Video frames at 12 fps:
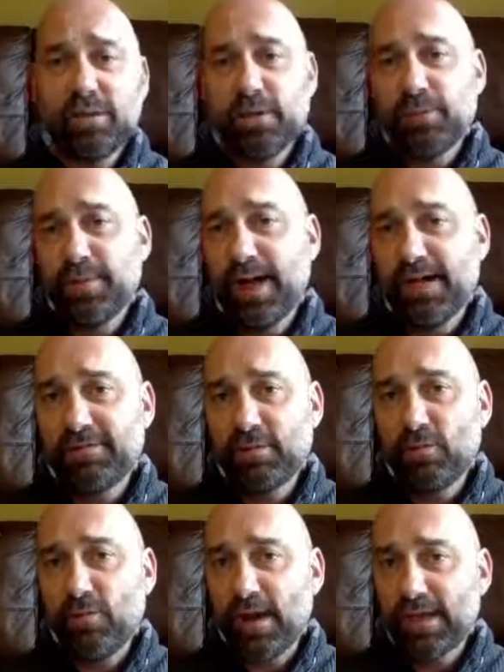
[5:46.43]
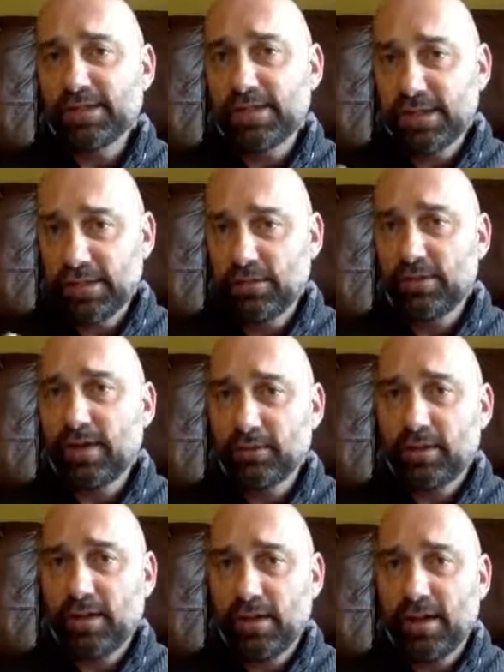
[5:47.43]
when you behave in ways that you
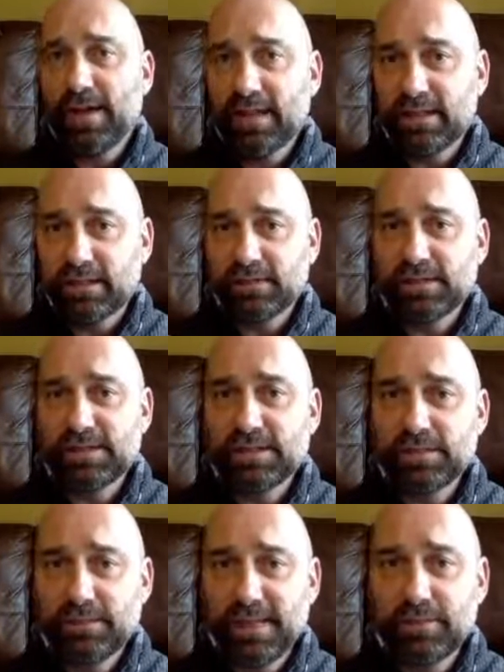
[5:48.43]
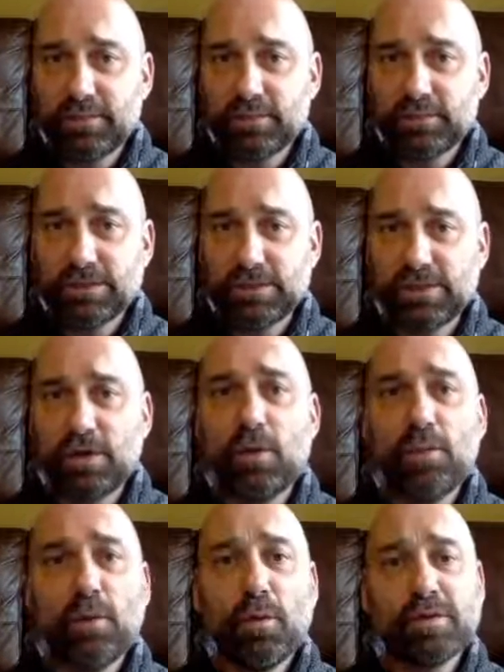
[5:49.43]
don't like and don't seem to be able to
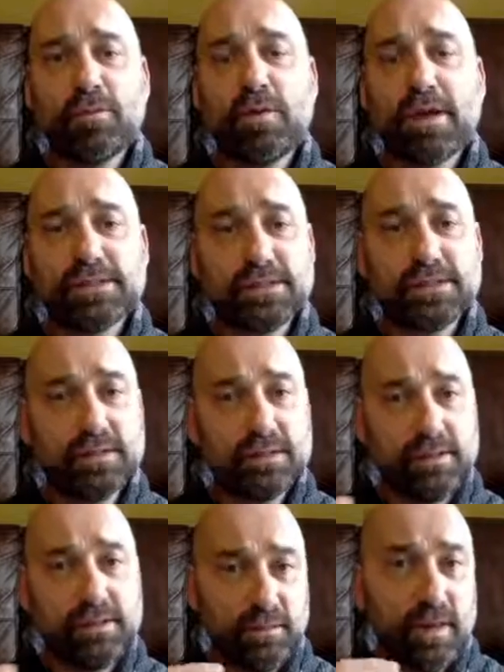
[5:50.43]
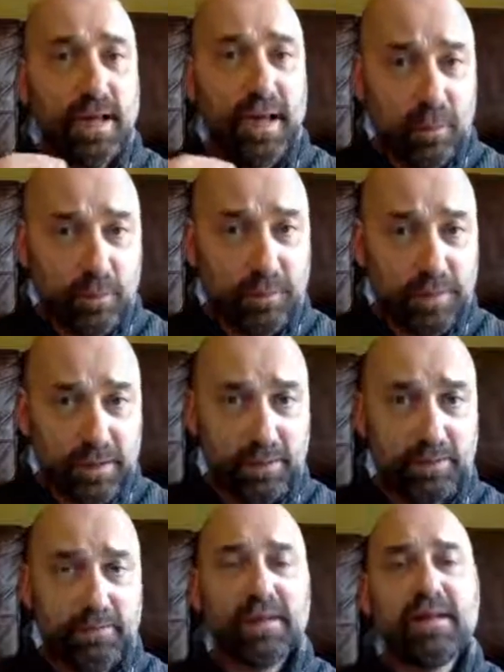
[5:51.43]
stop, or in ways that don't help
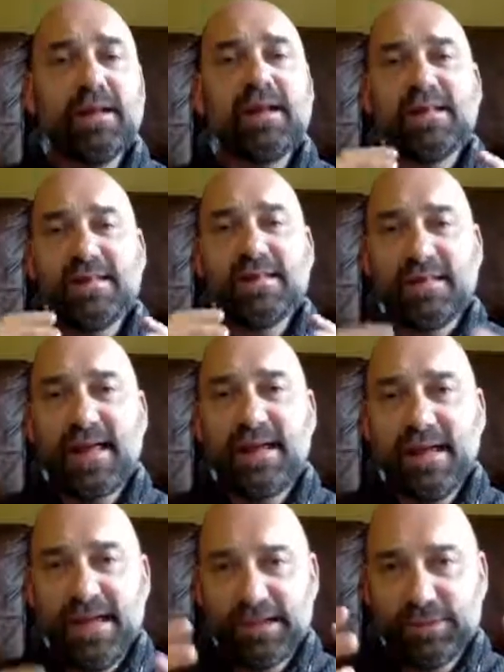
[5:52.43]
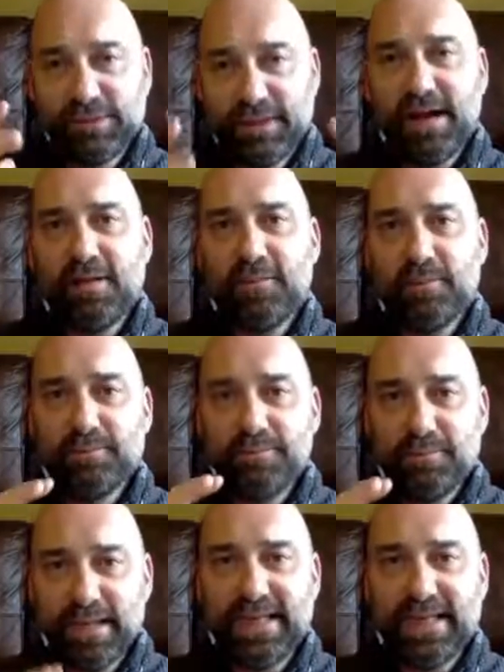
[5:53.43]
you, then it's become
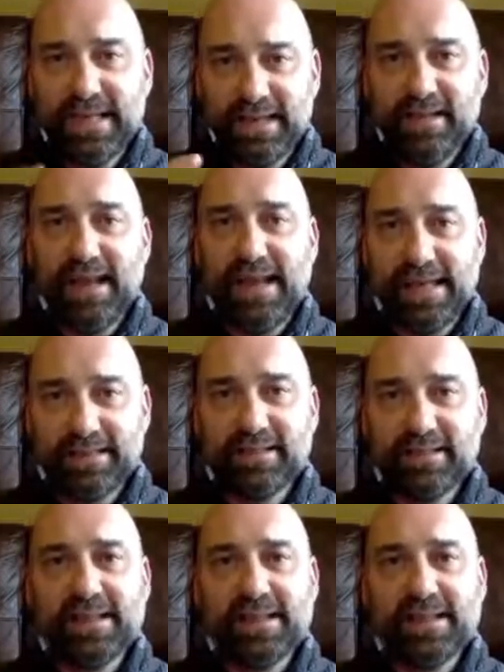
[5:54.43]
meaning laden.